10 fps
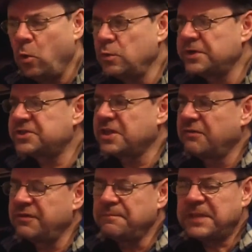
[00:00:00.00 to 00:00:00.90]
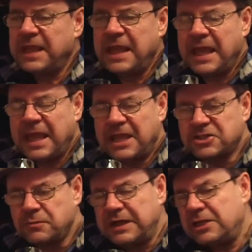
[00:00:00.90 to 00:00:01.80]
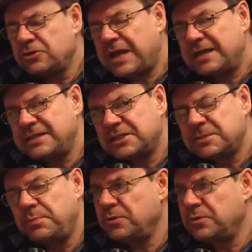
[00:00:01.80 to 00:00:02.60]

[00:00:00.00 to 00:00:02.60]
older stuff, it's a really good idea to